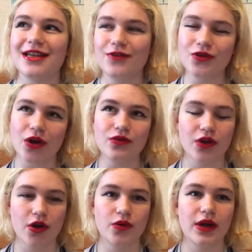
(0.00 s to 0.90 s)
if you don't
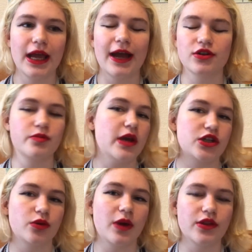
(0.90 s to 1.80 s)
know how to
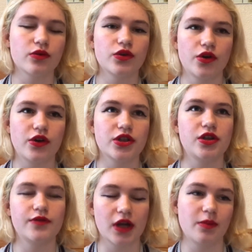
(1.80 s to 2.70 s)
measure whether or not
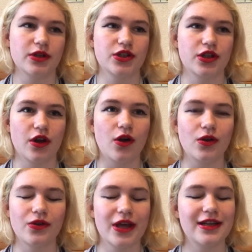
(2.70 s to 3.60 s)
you've accomplished the
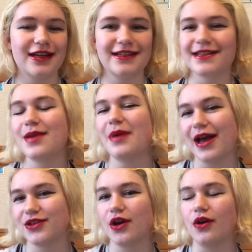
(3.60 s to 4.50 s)
goal, then it is a
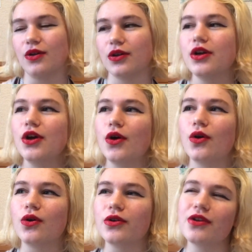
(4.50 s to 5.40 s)
bad goal.
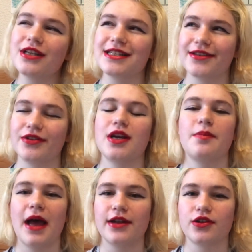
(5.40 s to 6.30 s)
Or not necessarily a
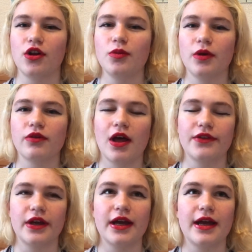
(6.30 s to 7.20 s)
bad goal, but
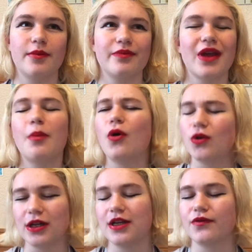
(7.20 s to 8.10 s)
rather a
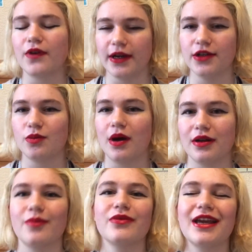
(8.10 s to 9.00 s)
poorly defined one.
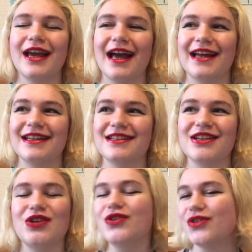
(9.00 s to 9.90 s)
And
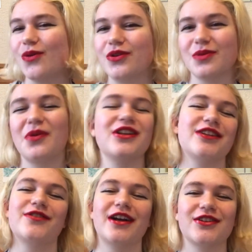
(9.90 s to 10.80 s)
you do not want a poorly
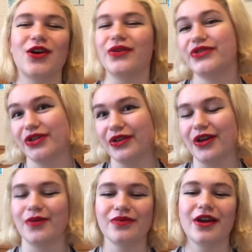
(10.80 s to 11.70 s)
defined goal, do
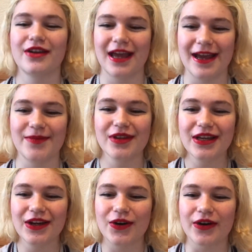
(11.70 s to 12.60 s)
you? Okay.
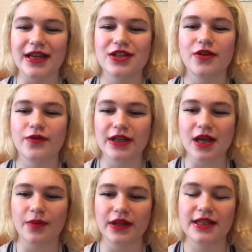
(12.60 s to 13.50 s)
Alright, so for
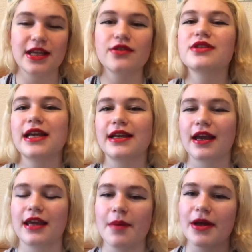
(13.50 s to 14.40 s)
example, instead of saying
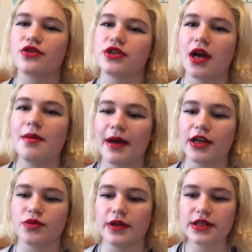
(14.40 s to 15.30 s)
get better at time
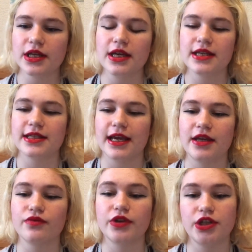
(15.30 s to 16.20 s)
management,
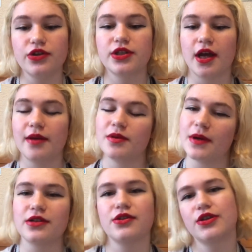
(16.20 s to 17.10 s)
say reduce time
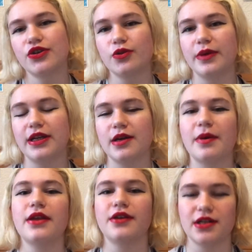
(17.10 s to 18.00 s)
spent on social media
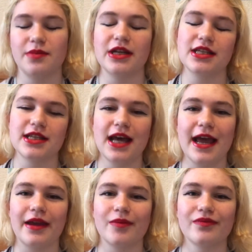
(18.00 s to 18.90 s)
by 30 minutes a
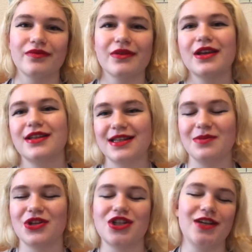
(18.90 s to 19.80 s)
day.
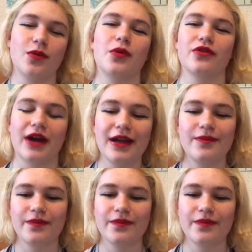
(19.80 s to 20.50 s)
Seems achievable, right?